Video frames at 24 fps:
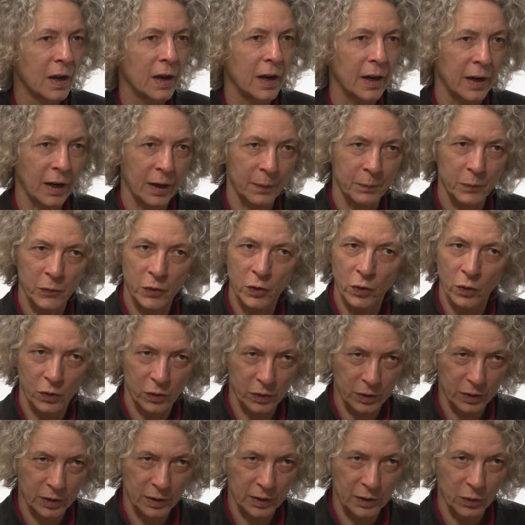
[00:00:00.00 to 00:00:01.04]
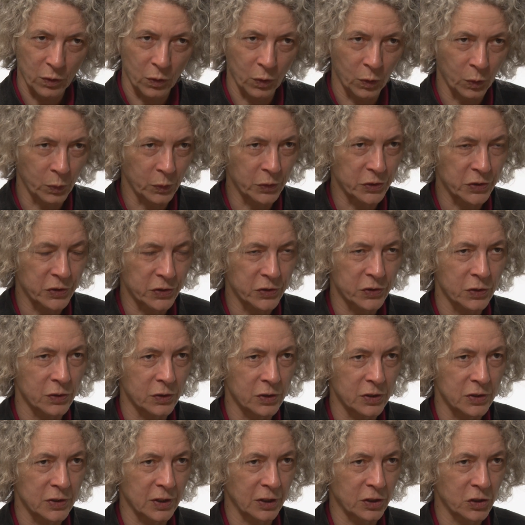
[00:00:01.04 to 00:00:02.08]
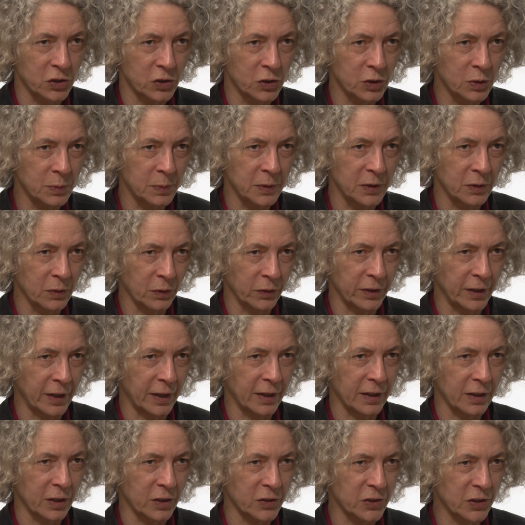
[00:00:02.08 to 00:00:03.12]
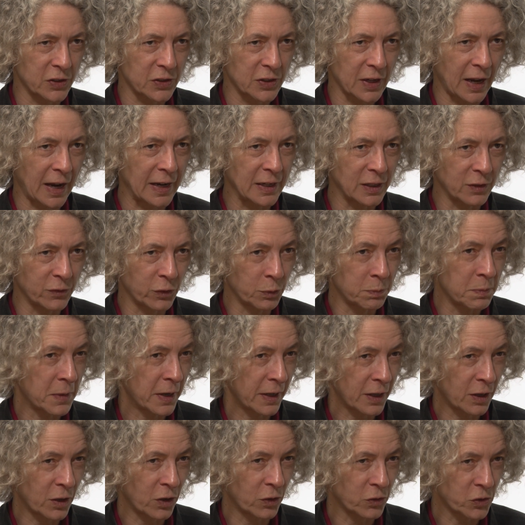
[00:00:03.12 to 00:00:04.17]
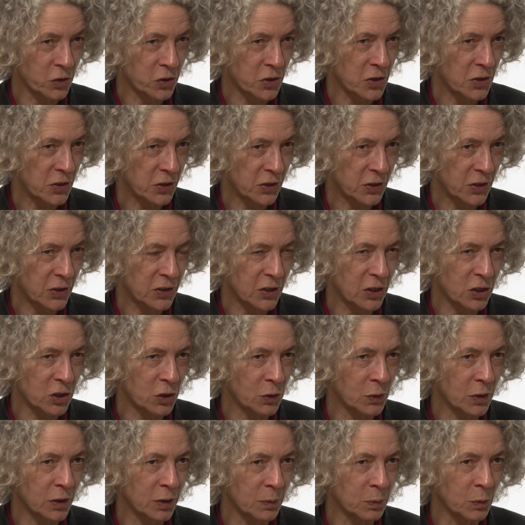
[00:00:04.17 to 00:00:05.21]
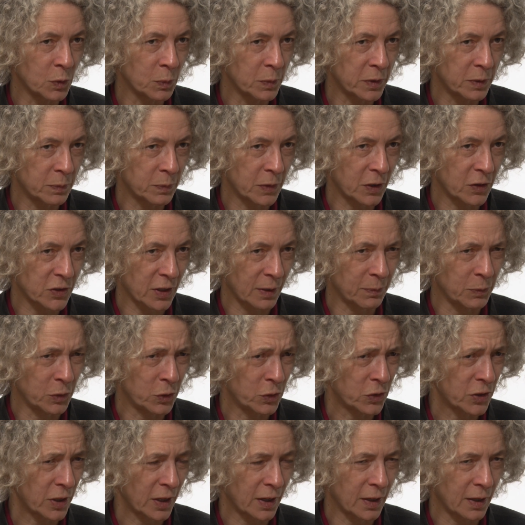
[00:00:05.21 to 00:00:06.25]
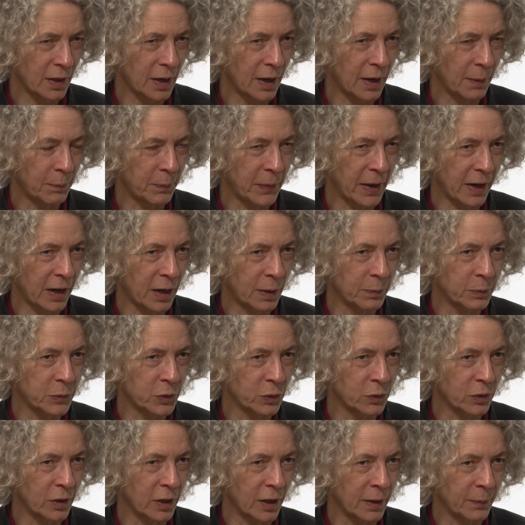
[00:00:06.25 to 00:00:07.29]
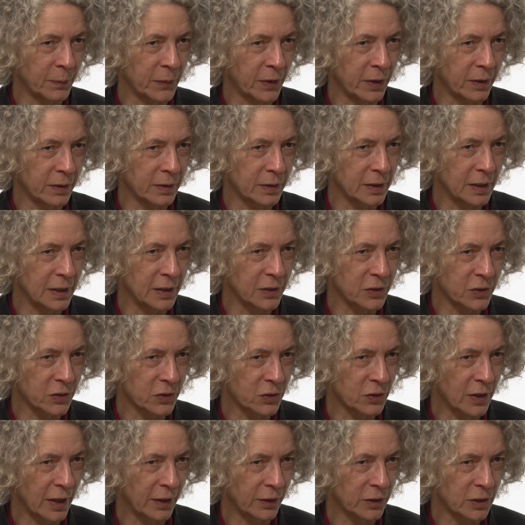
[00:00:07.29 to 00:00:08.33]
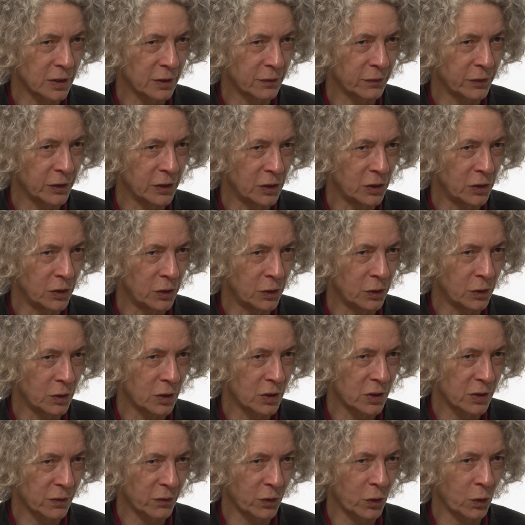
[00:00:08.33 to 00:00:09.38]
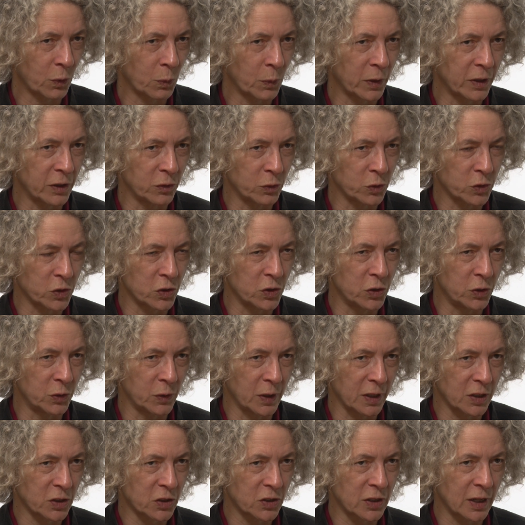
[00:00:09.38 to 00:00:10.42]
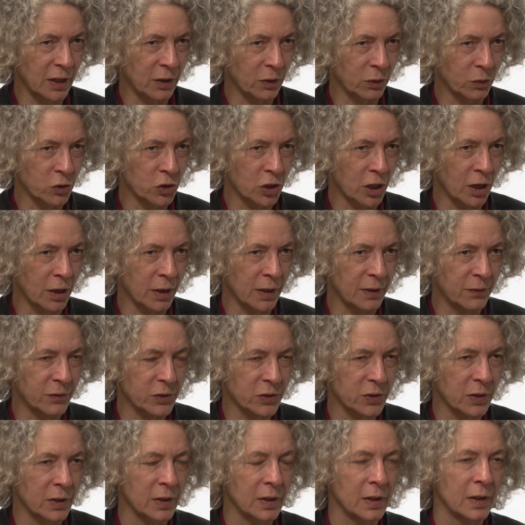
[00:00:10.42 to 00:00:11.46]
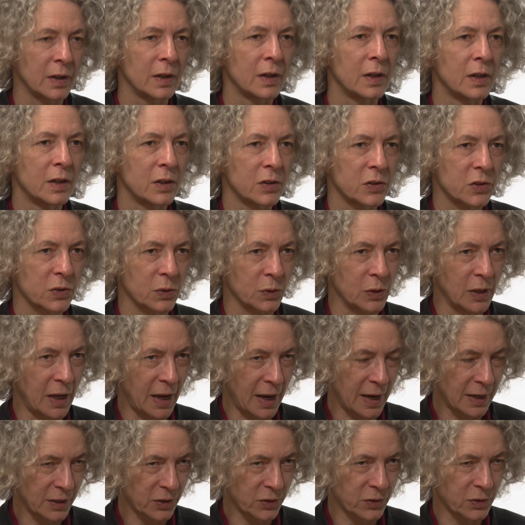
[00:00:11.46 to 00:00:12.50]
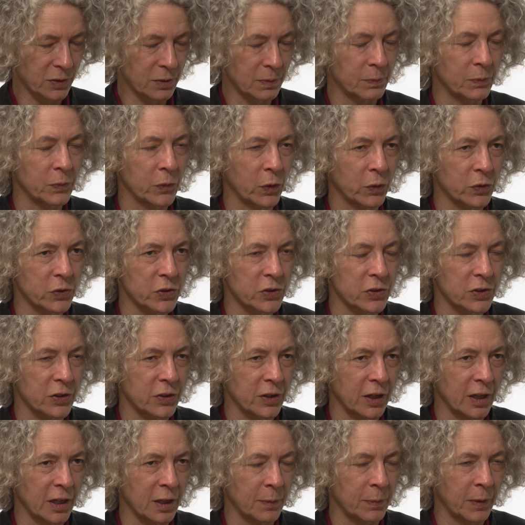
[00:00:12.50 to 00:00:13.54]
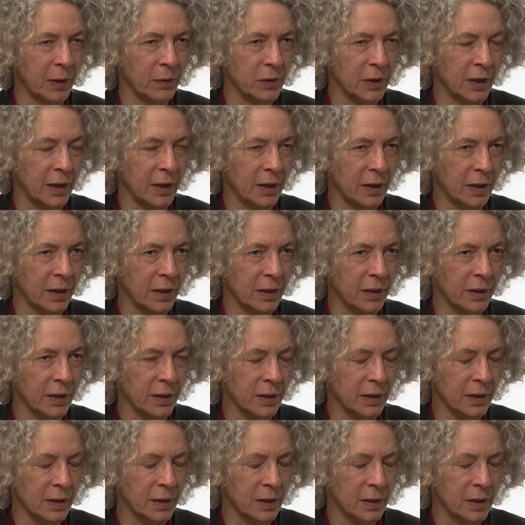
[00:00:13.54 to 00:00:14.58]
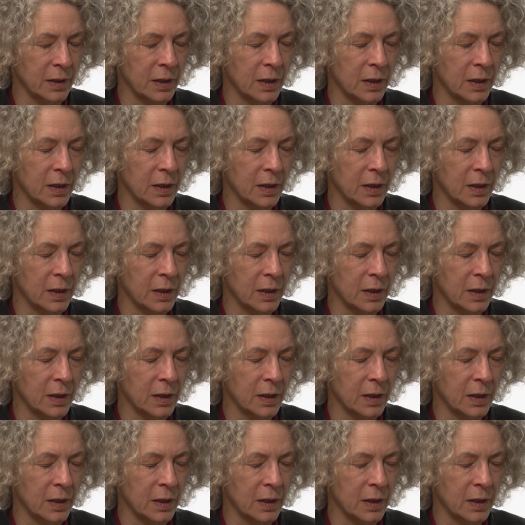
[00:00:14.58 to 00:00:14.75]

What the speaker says: And I'm not always as good as I should be on that because it's kind of on my conscience, this issue at the moment, because I'm using a backup program that is relatively new because I've got one of those new external drives. So yes, lots to think about there, I think.